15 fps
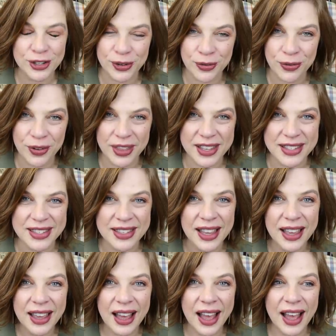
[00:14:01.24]
to do for this
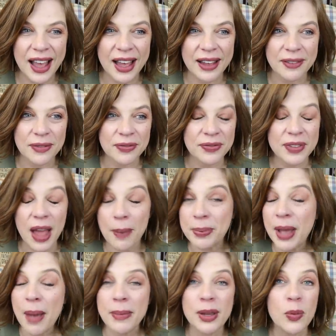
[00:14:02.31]
uh,
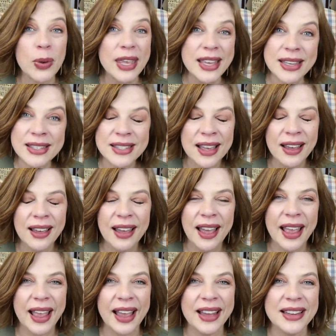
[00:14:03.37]
upcoming weeks,
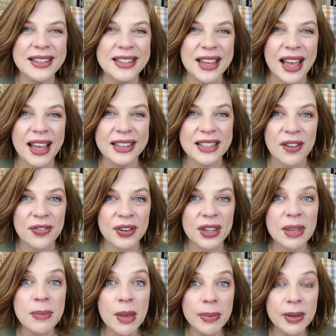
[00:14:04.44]
and uh,
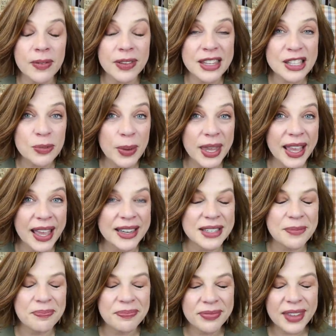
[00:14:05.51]
definitely maybe even this
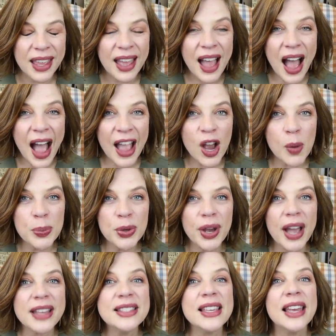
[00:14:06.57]
weekend. I hope you
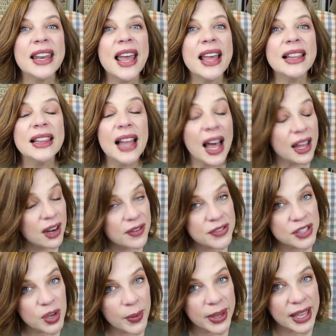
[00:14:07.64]
guys get a lot
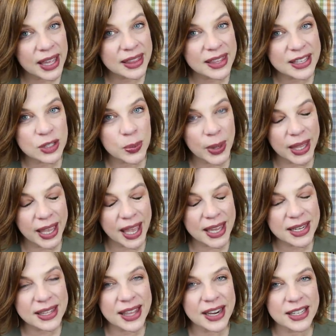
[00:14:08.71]
of sewing in this
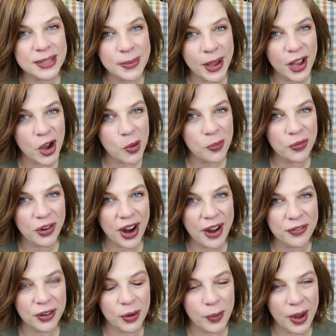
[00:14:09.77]
weekend. That is my hope for
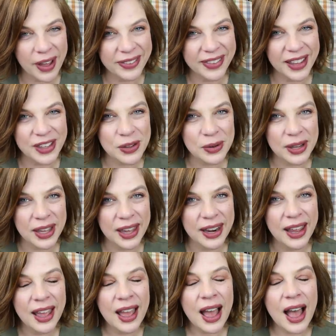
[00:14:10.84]
everyone, that you
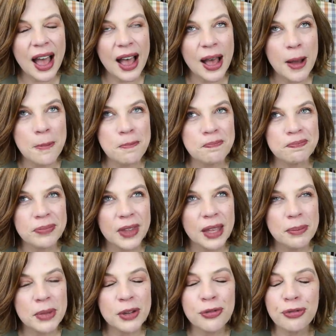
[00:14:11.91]
can um,
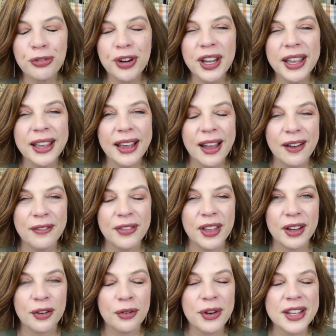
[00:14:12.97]
be free of
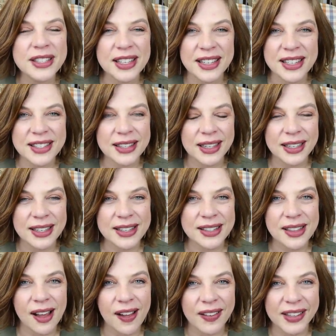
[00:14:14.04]
the craziness that
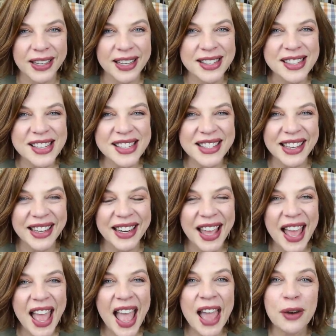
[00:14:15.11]
is the holiday season
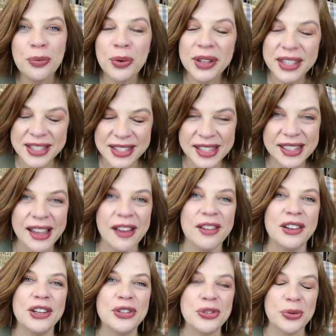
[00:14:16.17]
and really sit
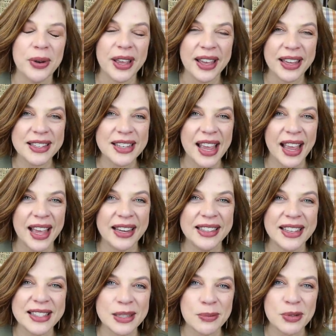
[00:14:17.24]
down and enjoy it
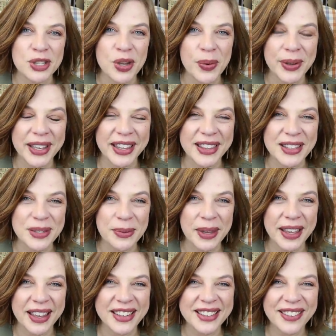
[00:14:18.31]
and get some sewing in this
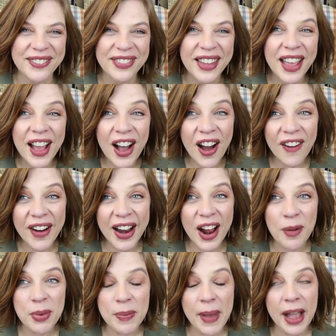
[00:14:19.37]
weekend. All
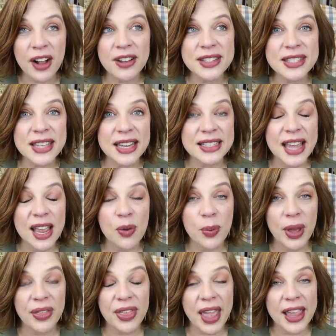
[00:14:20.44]
right, I'll be back on Sunday
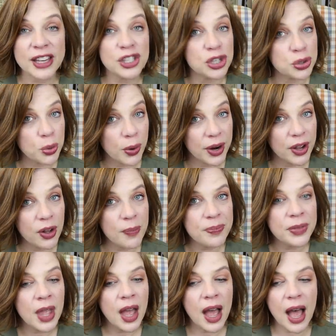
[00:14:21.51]
with a
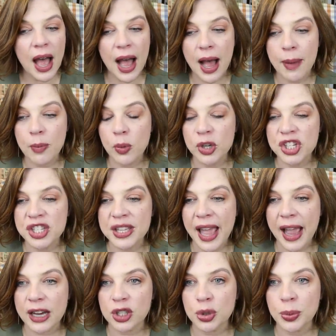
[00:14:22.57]
tutorial, um, which is
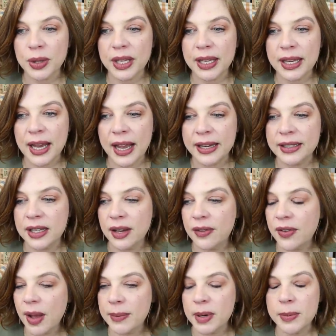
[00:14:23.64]
actually kind
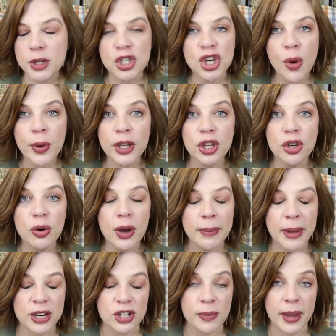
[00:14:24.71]
of, I'm gonna be showing you
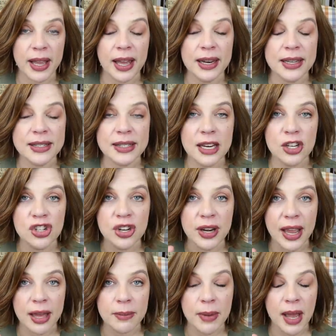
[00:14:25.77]
actually my cutting
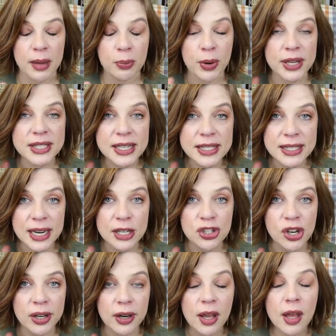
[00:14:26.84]
station and my pressing
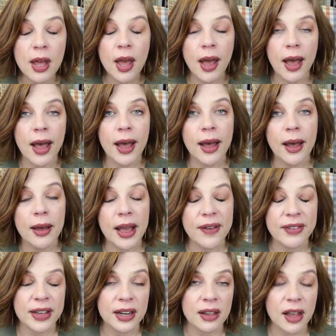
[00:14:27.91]
station. Uh,
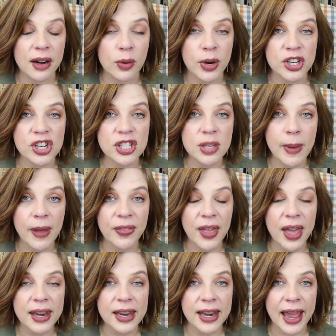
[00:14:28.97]
I get a lot of questions about
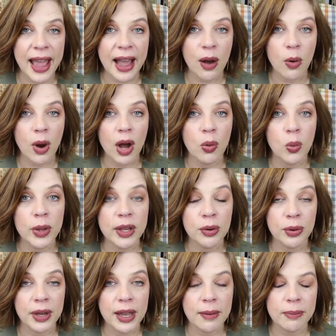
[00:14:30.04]
that and how we
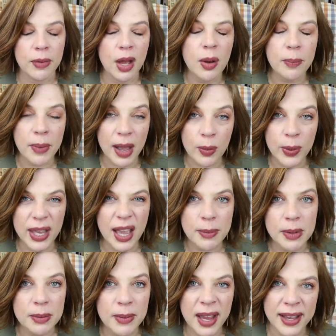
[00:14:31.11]
create, by we,
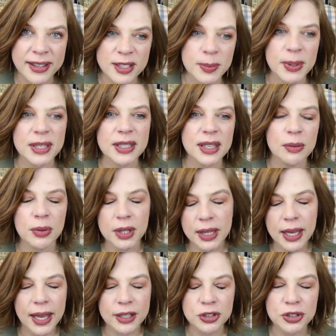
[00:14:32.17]
I mean my husband, he
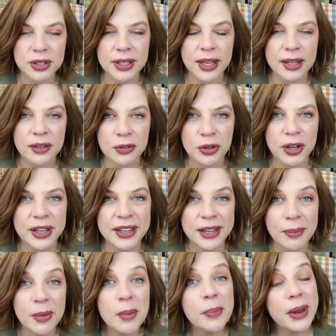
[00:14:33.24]
really actually kind of
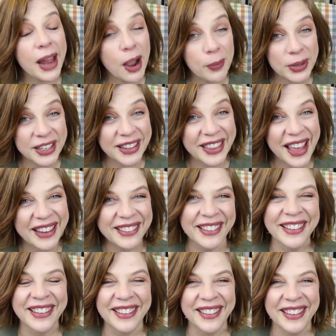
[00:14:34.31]
created them, but how we did that.